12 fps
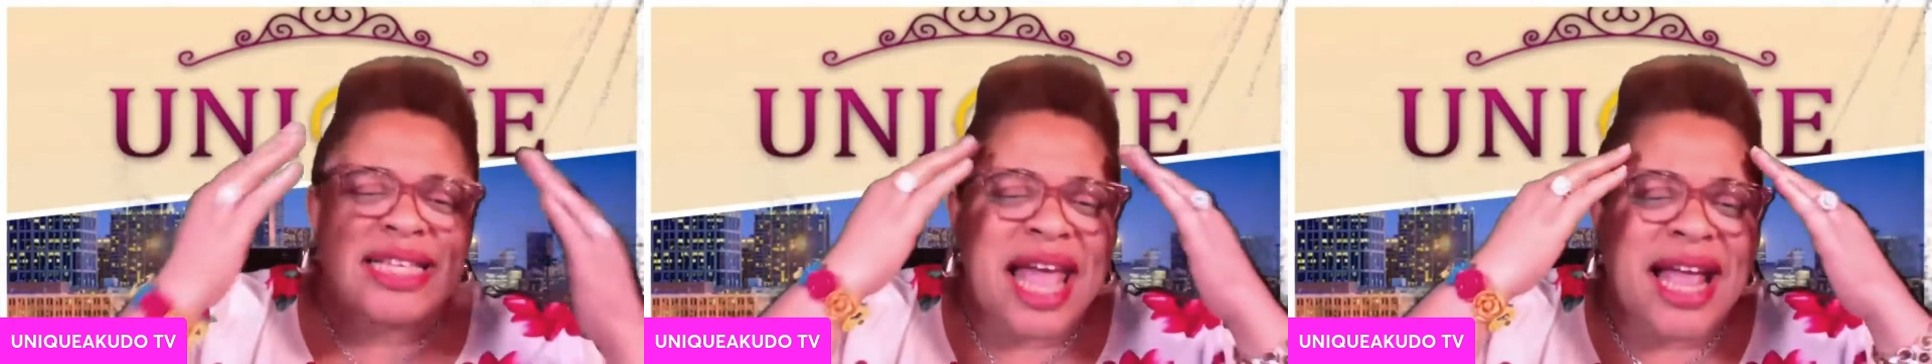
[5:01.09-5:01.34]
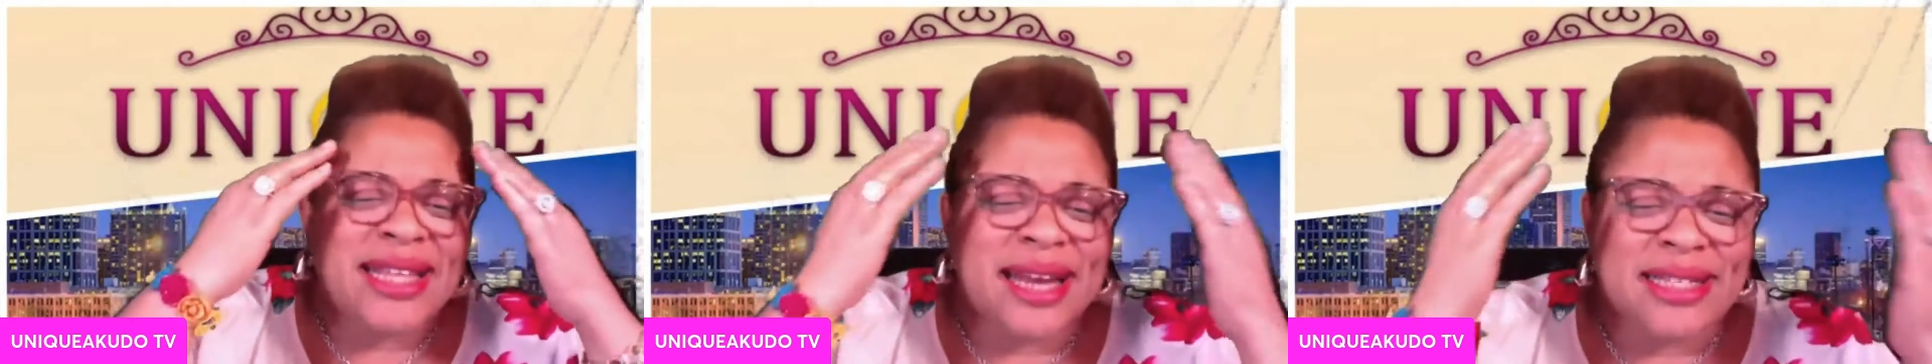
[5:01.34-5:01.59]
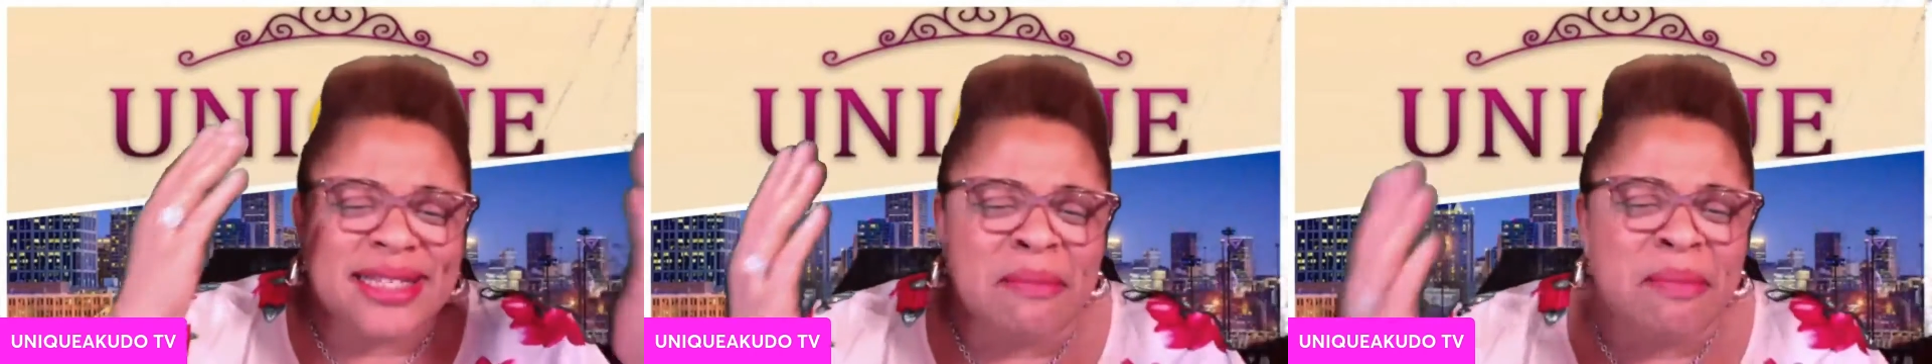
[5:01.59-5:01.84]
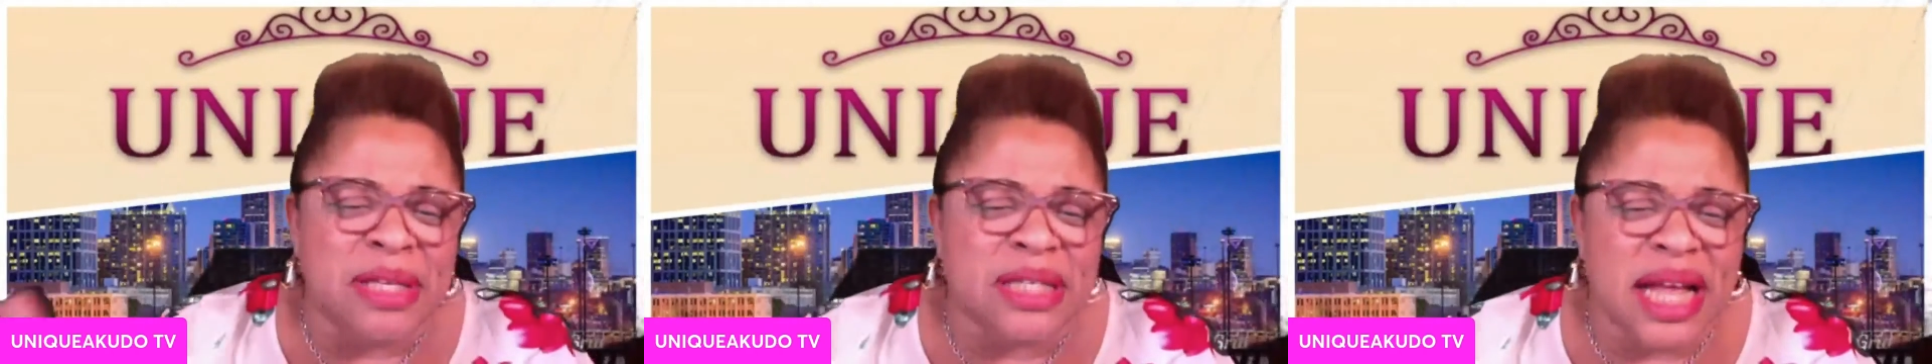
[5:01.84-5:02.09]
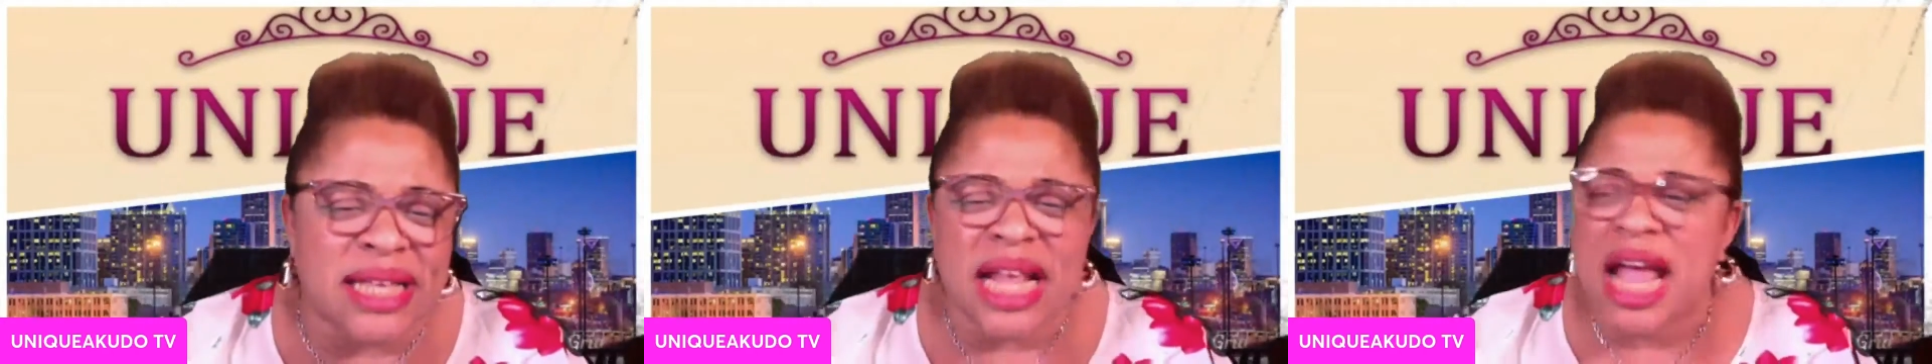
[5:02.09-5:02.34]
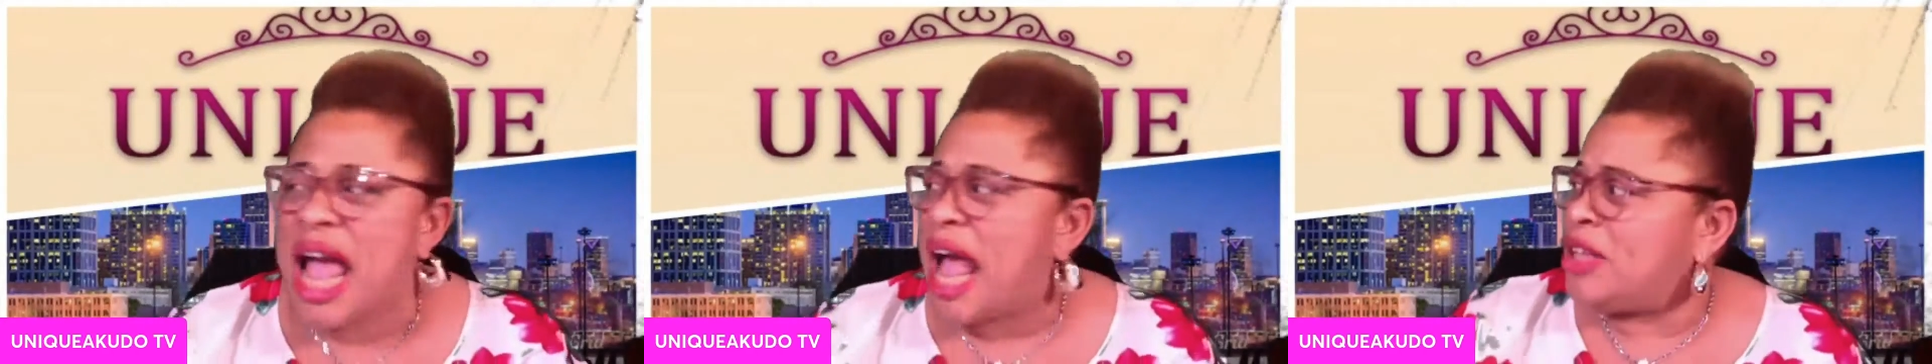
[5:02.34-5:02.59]
hairdressing business,
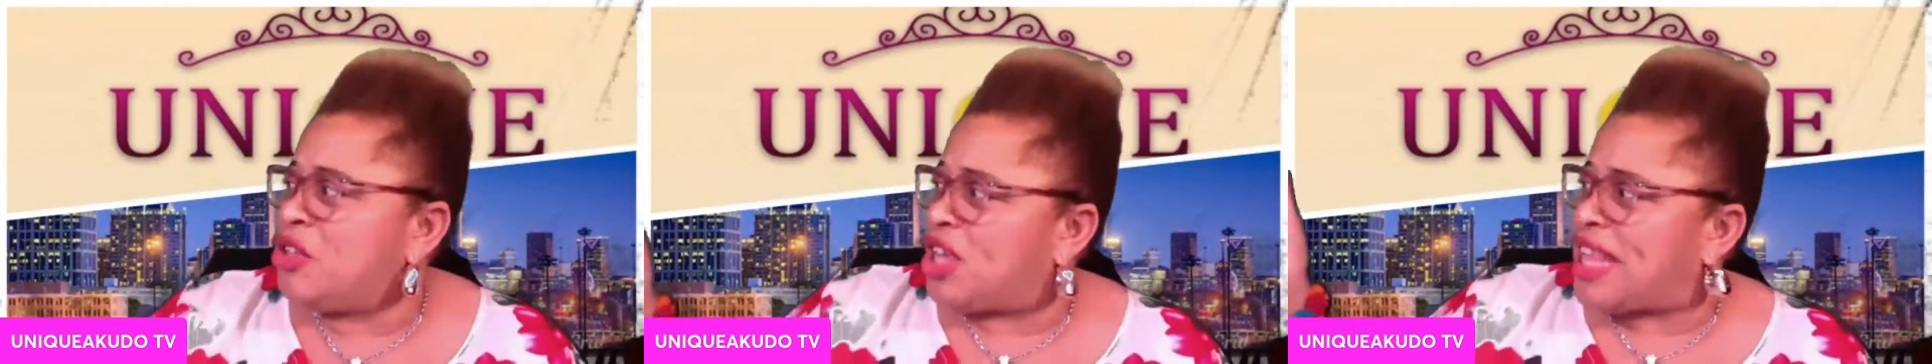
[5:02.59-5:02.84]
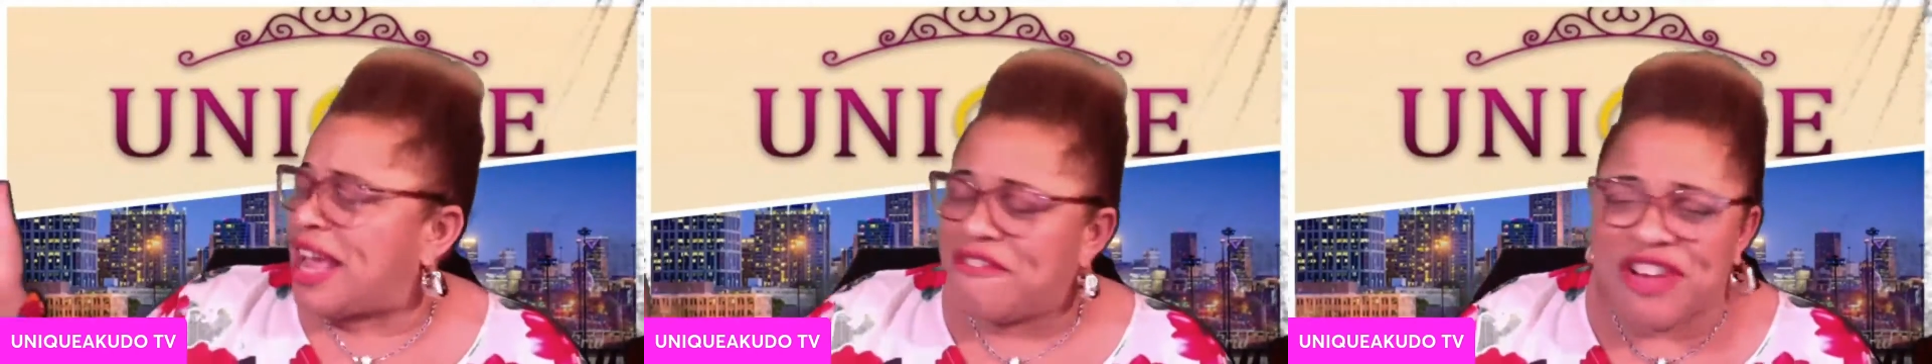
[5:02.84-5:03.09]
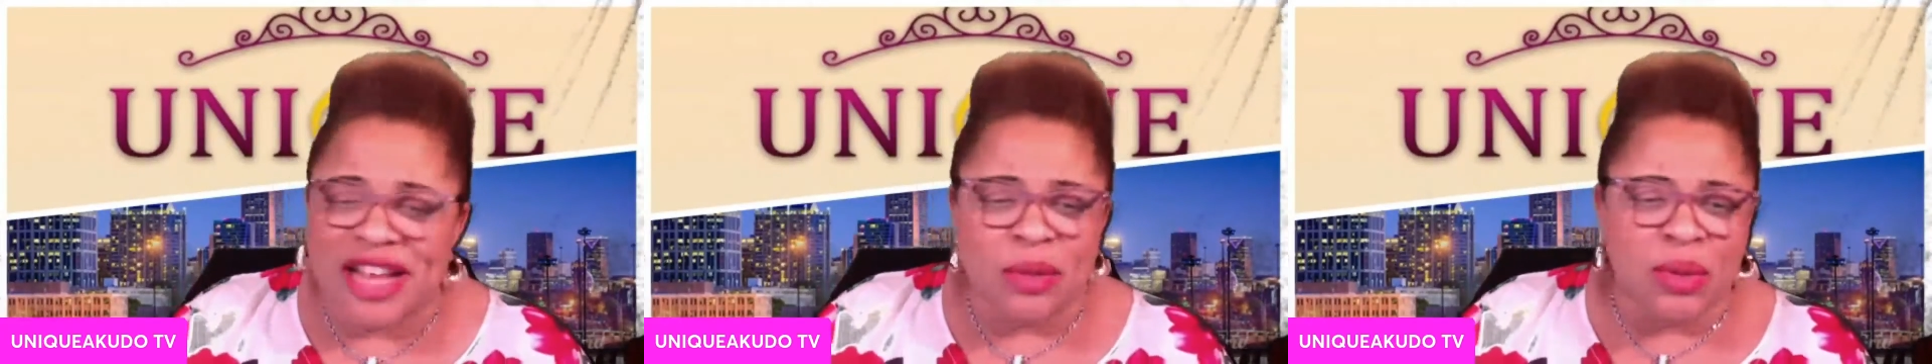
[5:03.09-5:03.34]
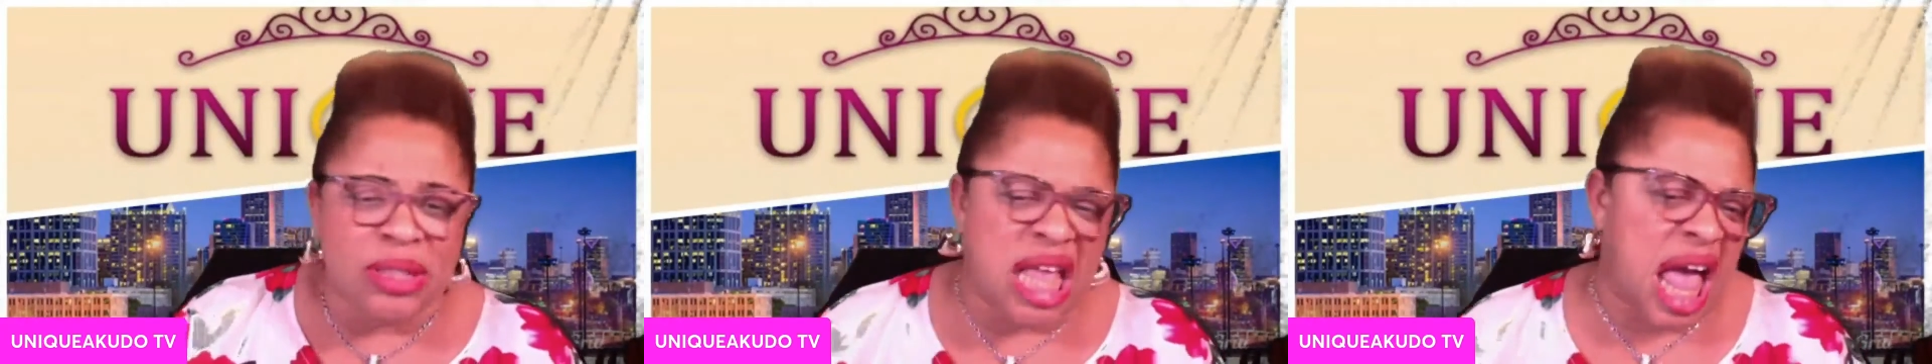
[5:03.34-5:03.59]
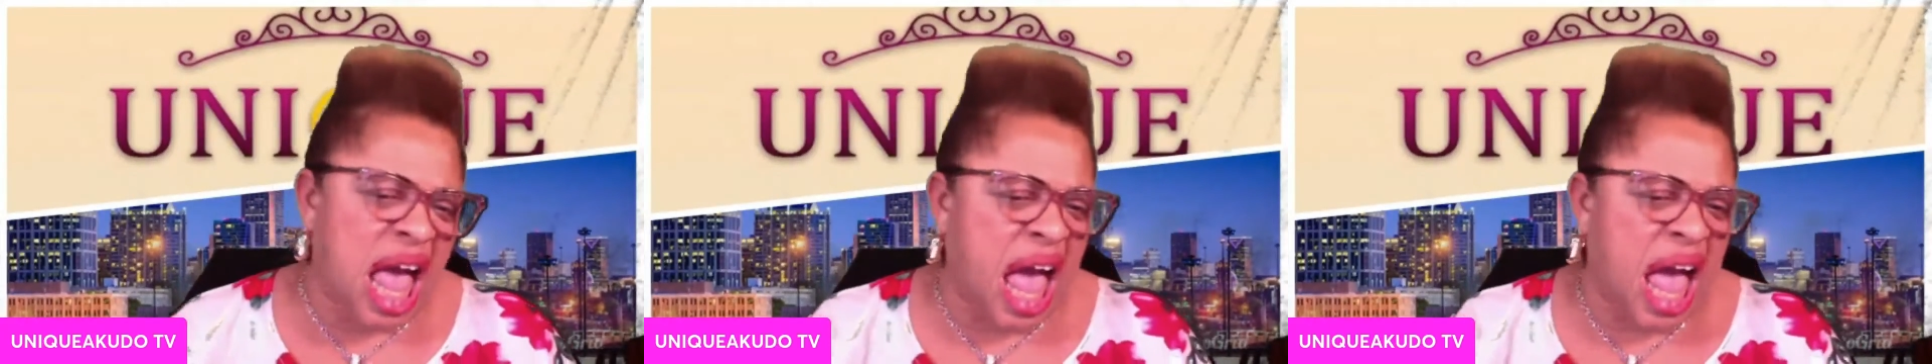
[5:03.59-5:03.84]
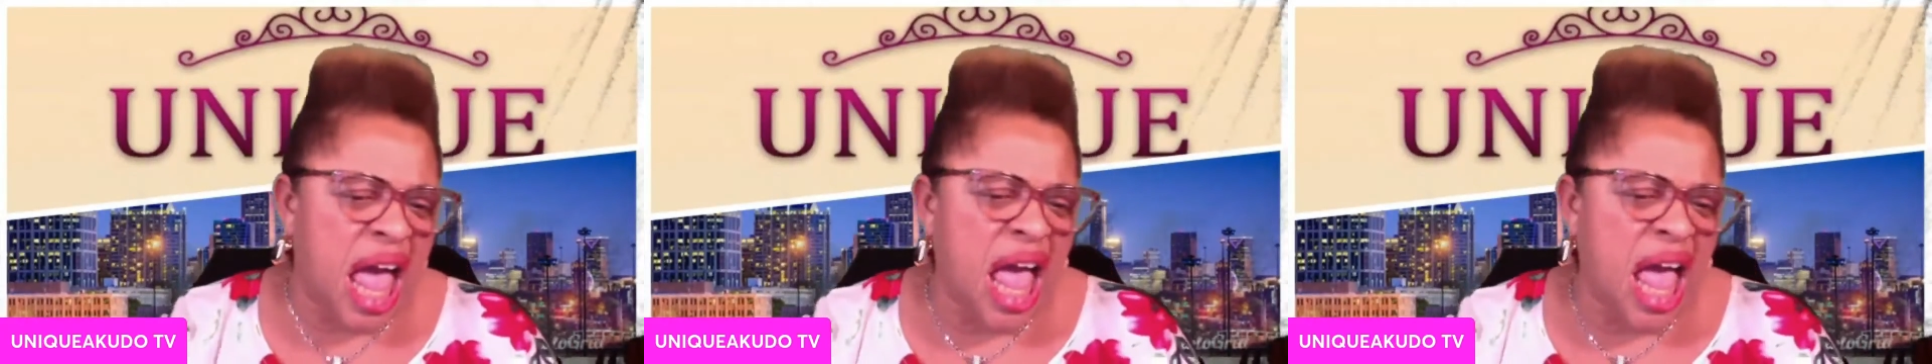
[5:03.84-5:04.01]
and the other friend will say, uh-uh,